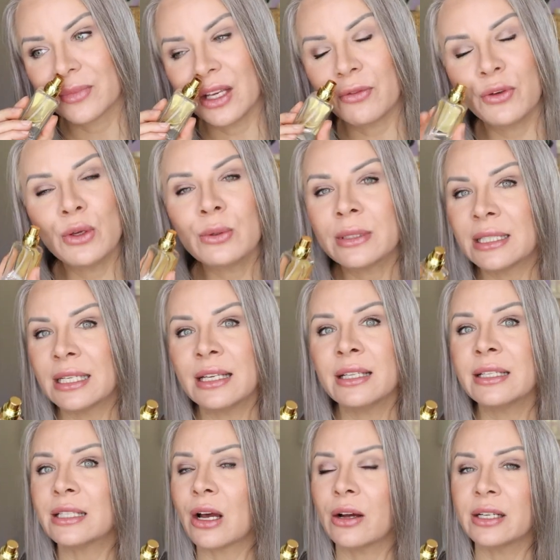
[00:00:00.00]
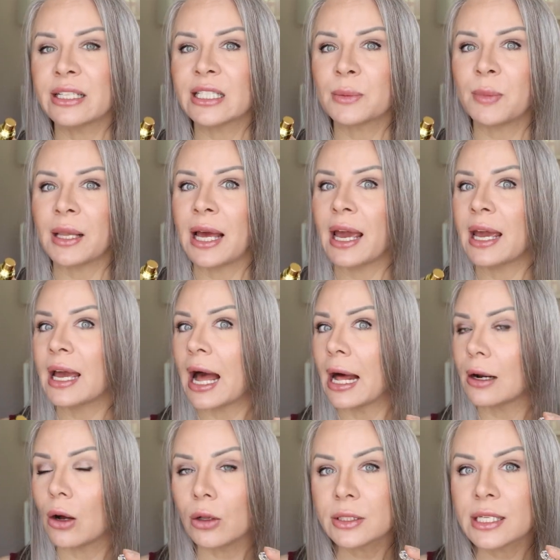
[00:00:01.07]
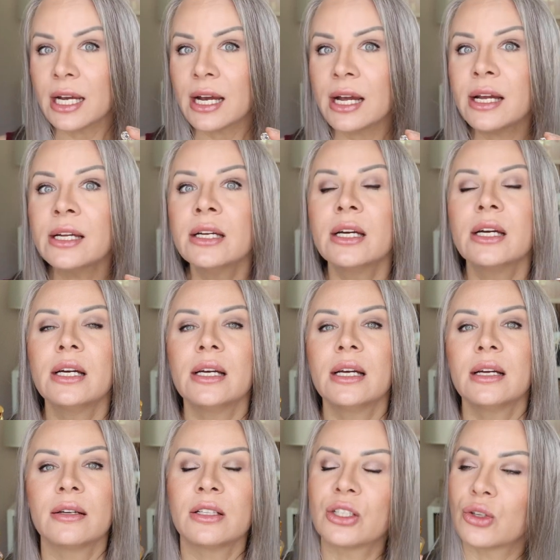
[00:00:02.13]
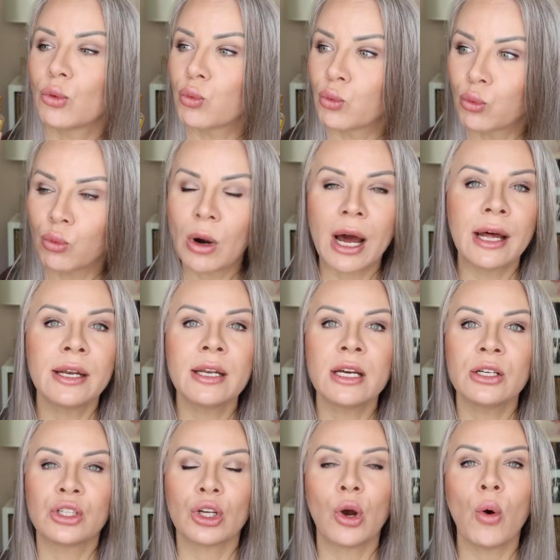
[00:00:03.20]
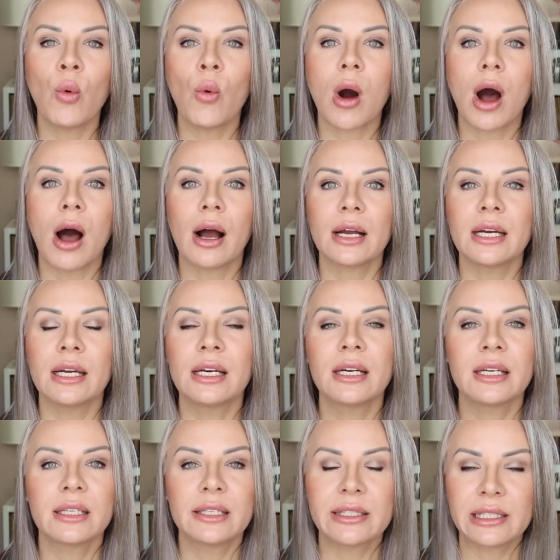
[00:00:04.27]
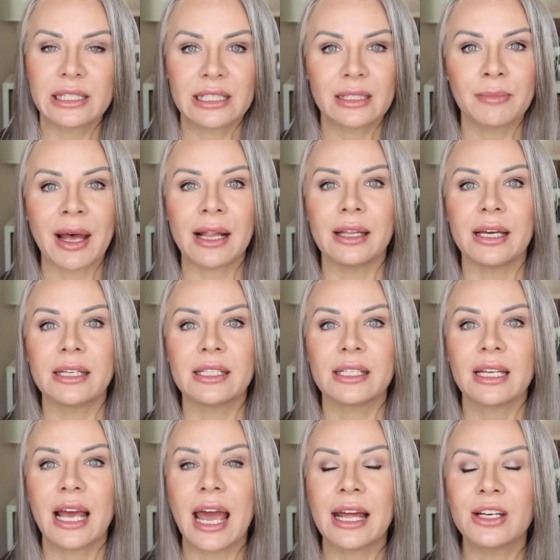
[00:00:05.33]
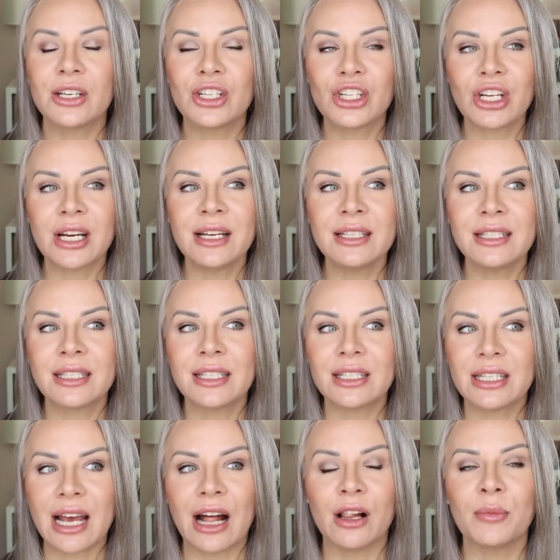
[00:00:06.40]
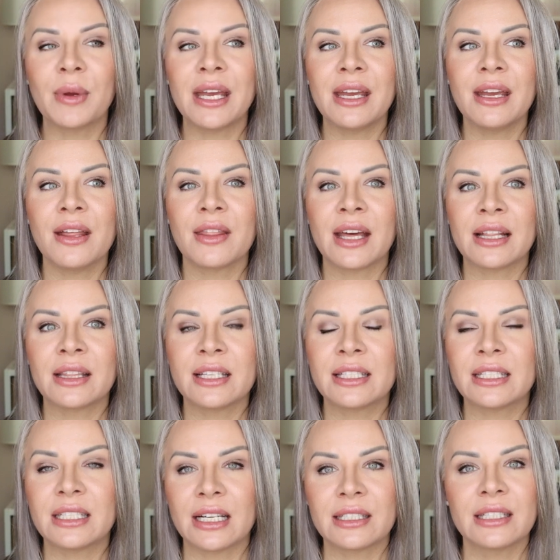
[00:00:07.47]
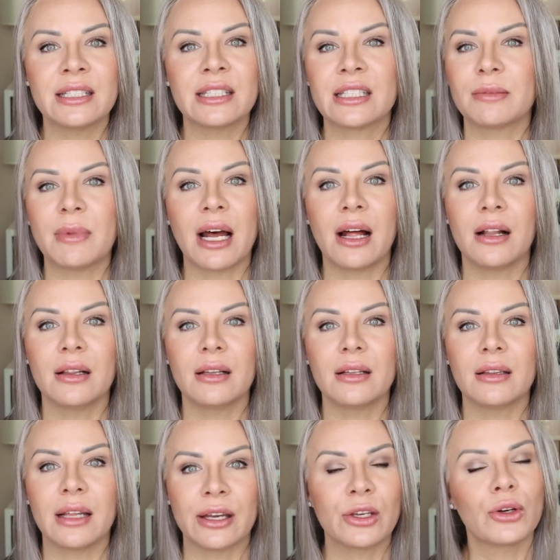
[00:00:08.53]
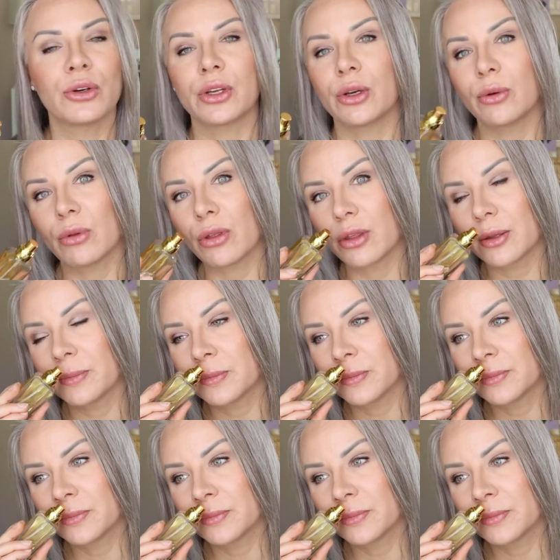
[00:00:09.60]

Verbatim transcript: If you see this on display at Ulta, run, don't walk, smell it. And just tell me that this doesn't smell like your youth.